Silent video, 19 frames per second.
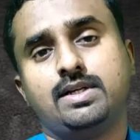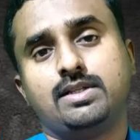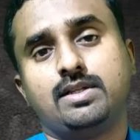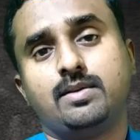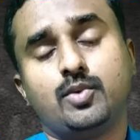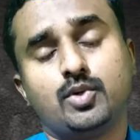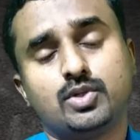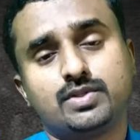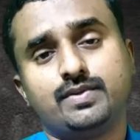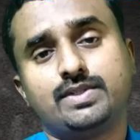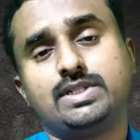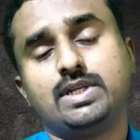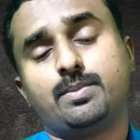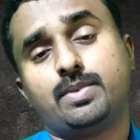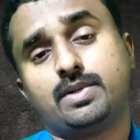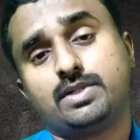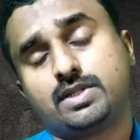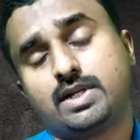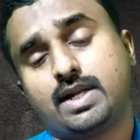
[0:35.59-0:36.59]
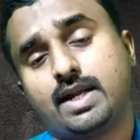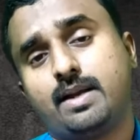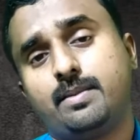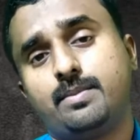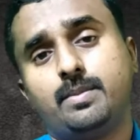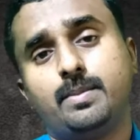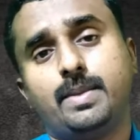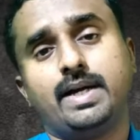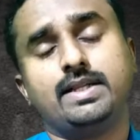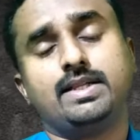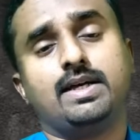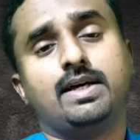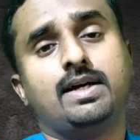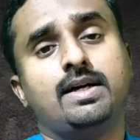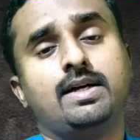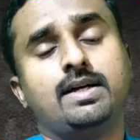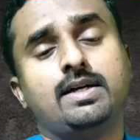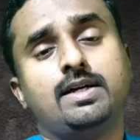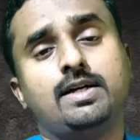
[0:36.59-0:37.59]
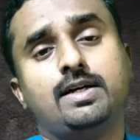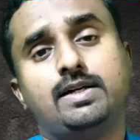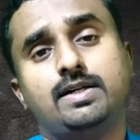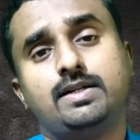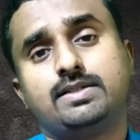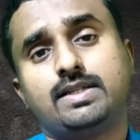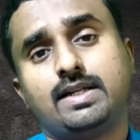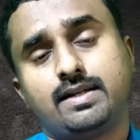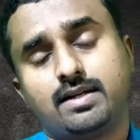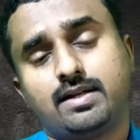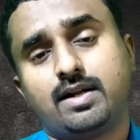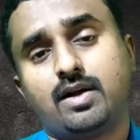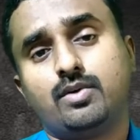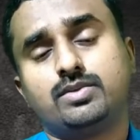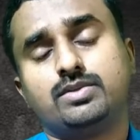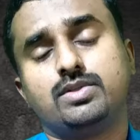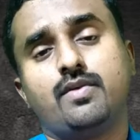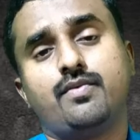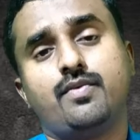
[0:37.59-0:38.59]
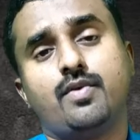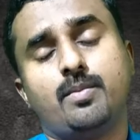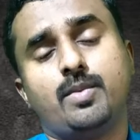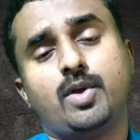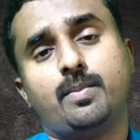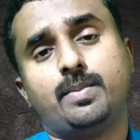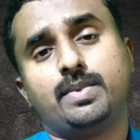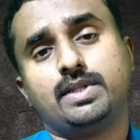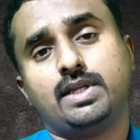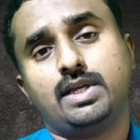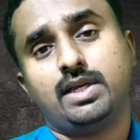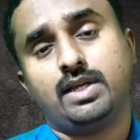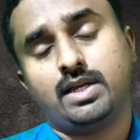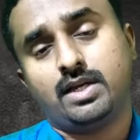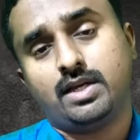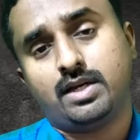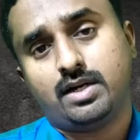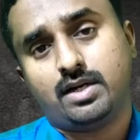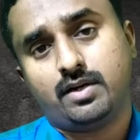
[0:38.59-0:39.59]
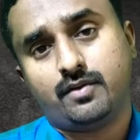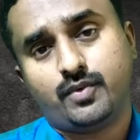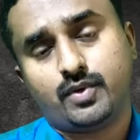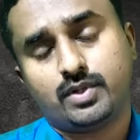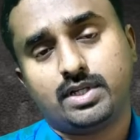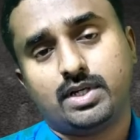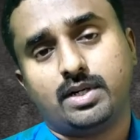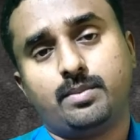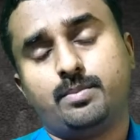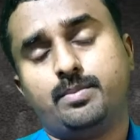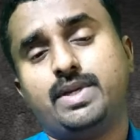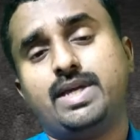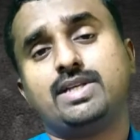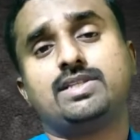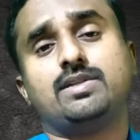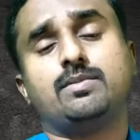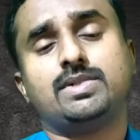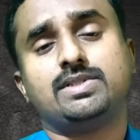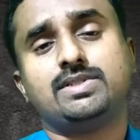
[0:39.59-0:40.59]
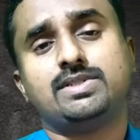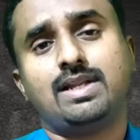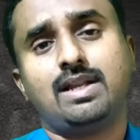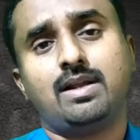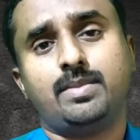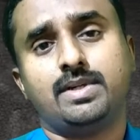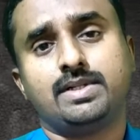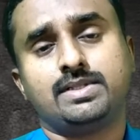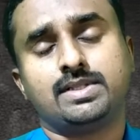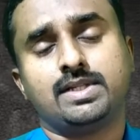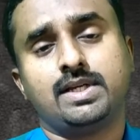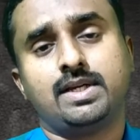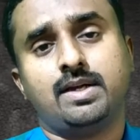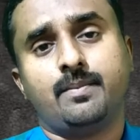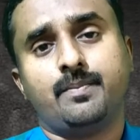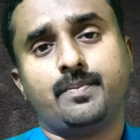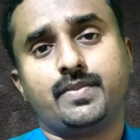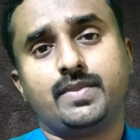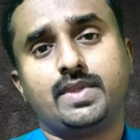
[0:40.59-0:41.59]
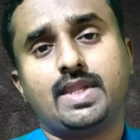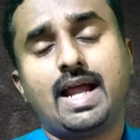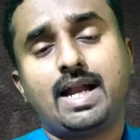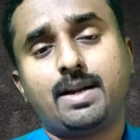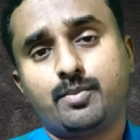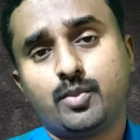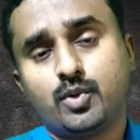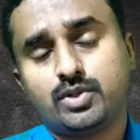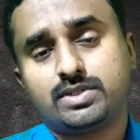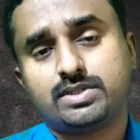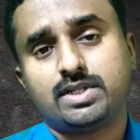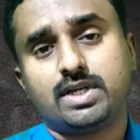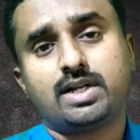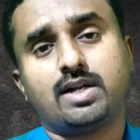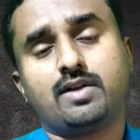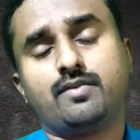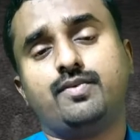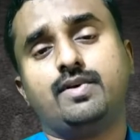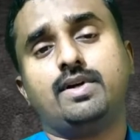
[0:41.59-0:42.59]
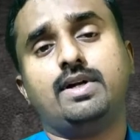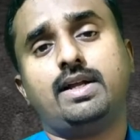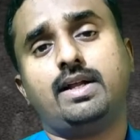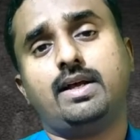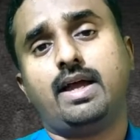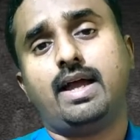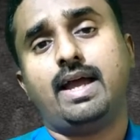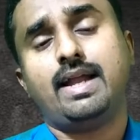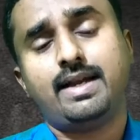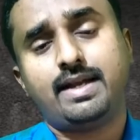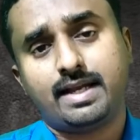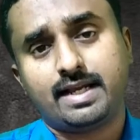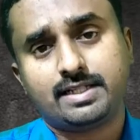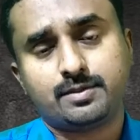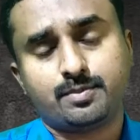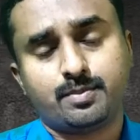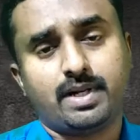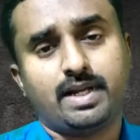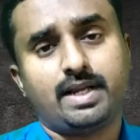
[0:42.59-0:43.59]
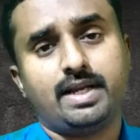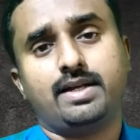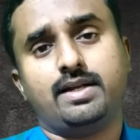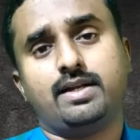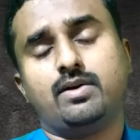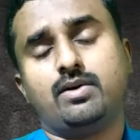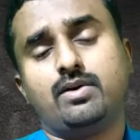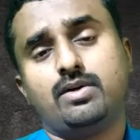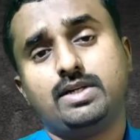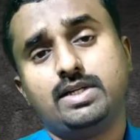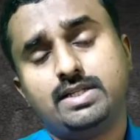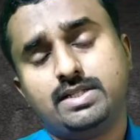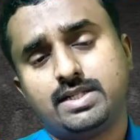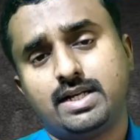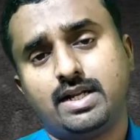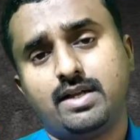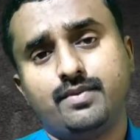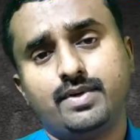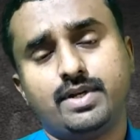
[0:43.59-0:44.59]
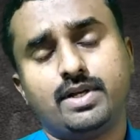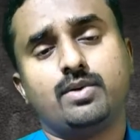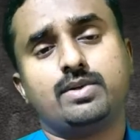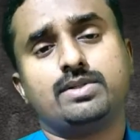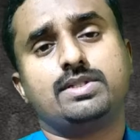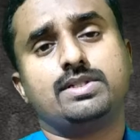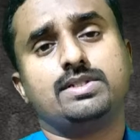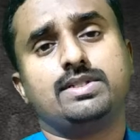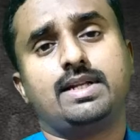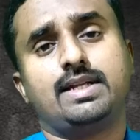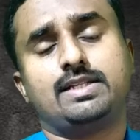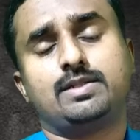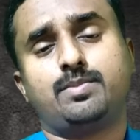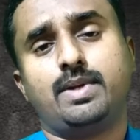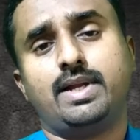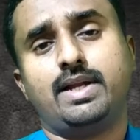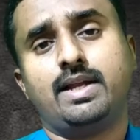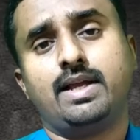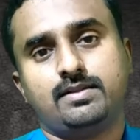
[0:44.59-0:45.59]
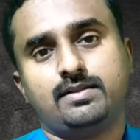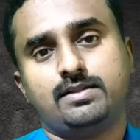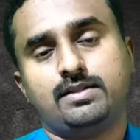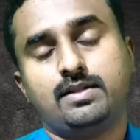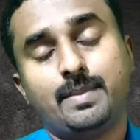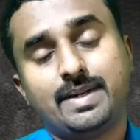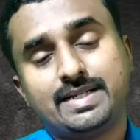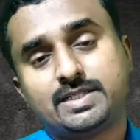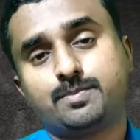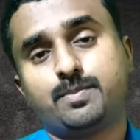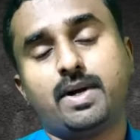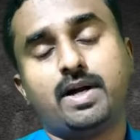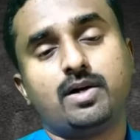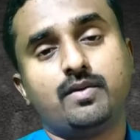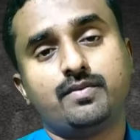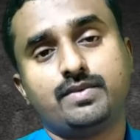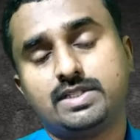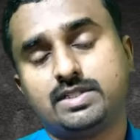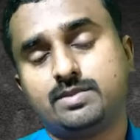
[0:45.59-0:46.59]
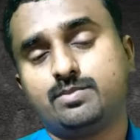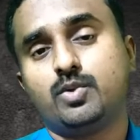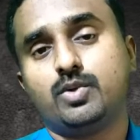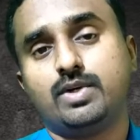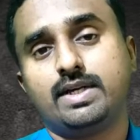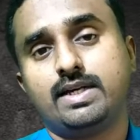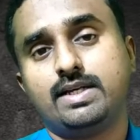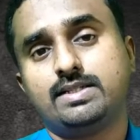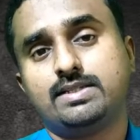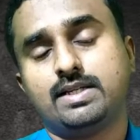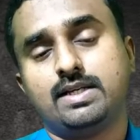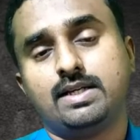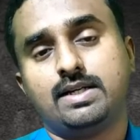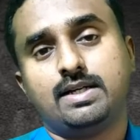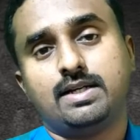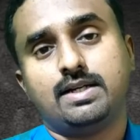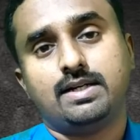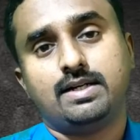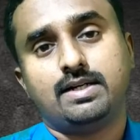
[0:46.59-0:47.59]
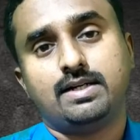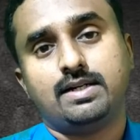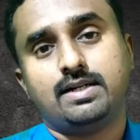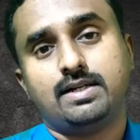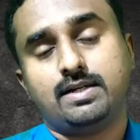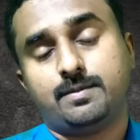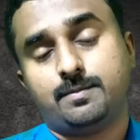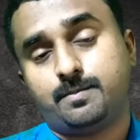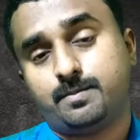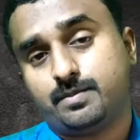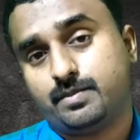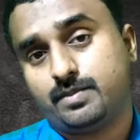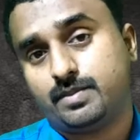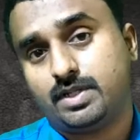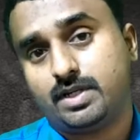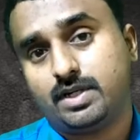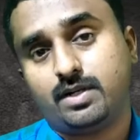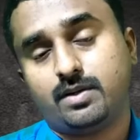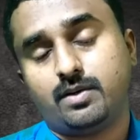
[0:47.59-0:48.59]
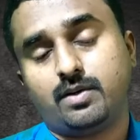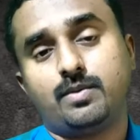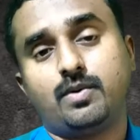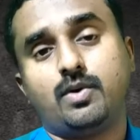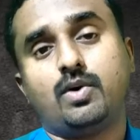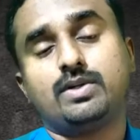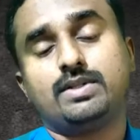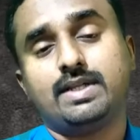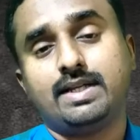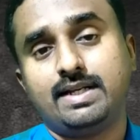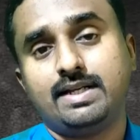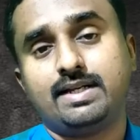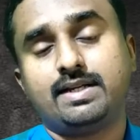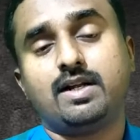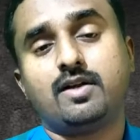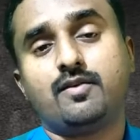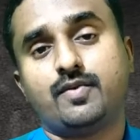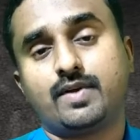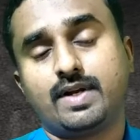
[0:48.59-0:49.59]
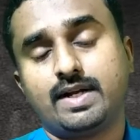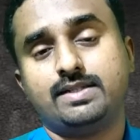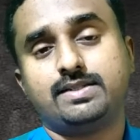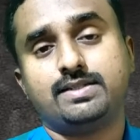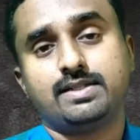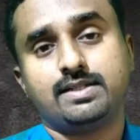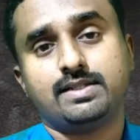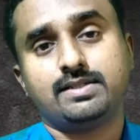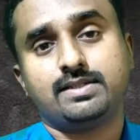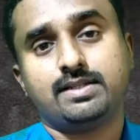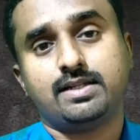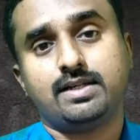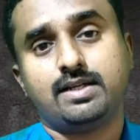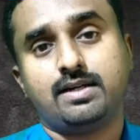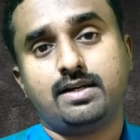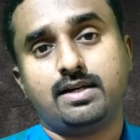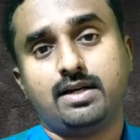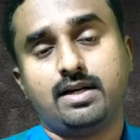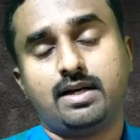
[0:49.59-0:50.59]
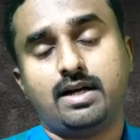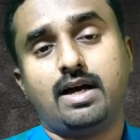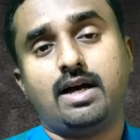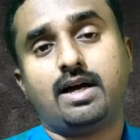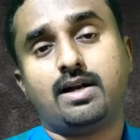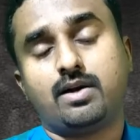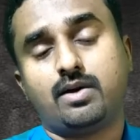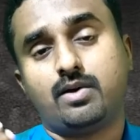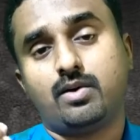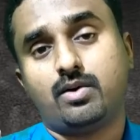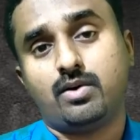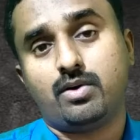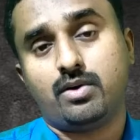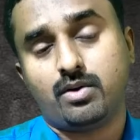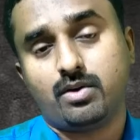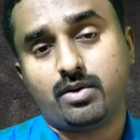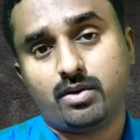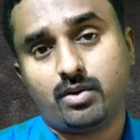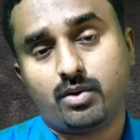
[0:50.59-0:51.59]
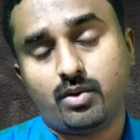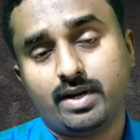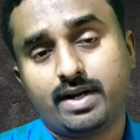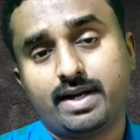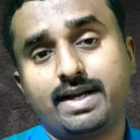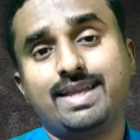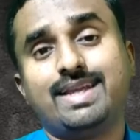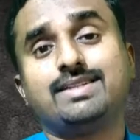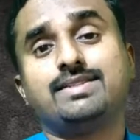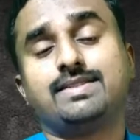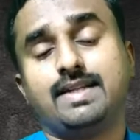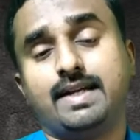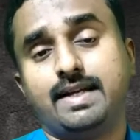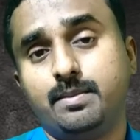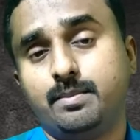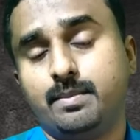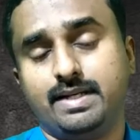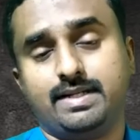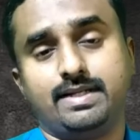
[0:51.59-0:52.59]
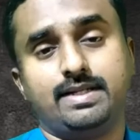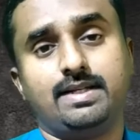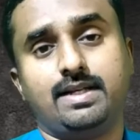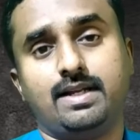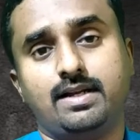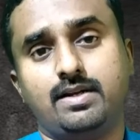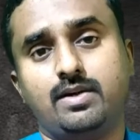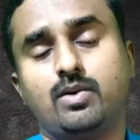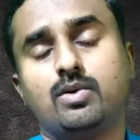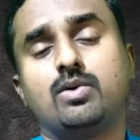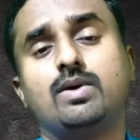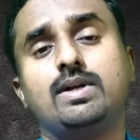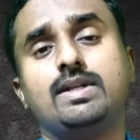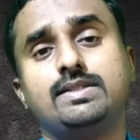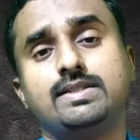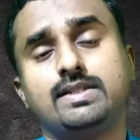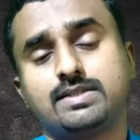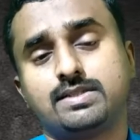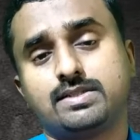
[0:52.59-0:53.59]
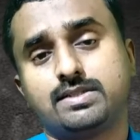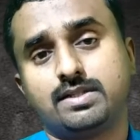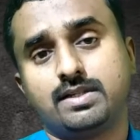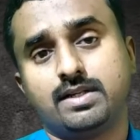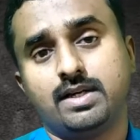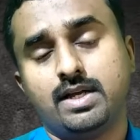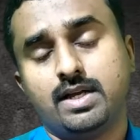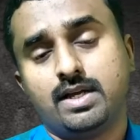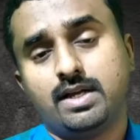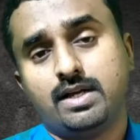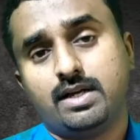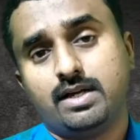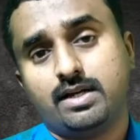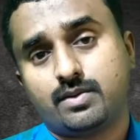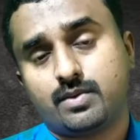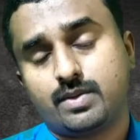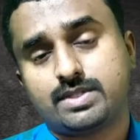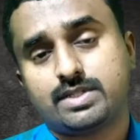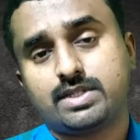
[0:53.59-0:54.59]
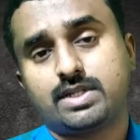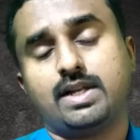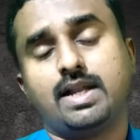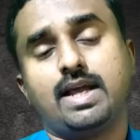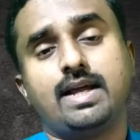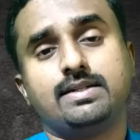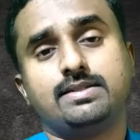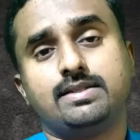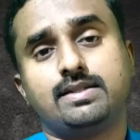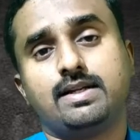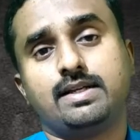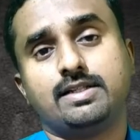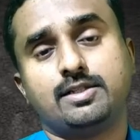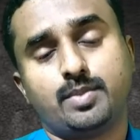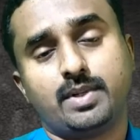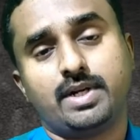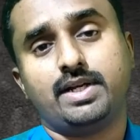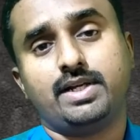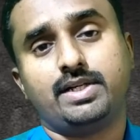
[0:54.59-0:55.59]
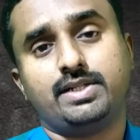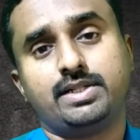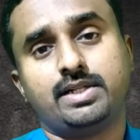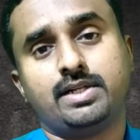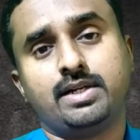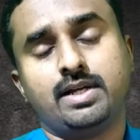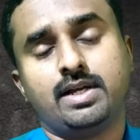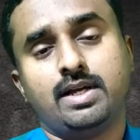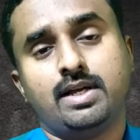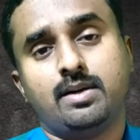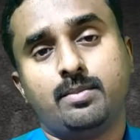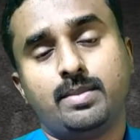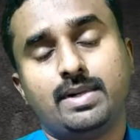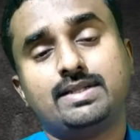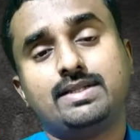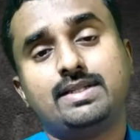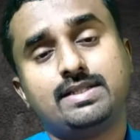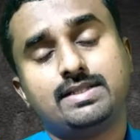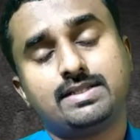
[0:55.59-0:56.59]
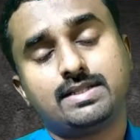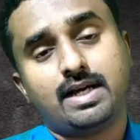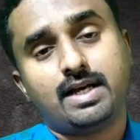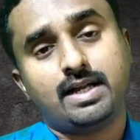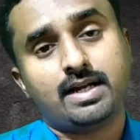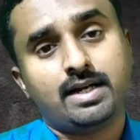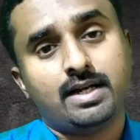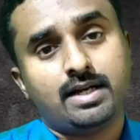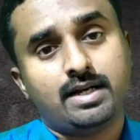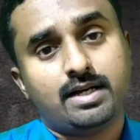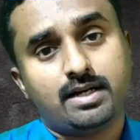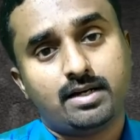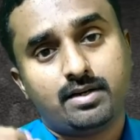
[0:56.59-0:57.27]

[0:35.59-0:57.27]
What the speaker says: The books which are prescribed by the Central Council of Homeopathy for the BHMS syllabus, that books are referred and explained. Each and every questions are explained. The best part of this book is the authentic references are already a study material, not only just question answer explanation, but these are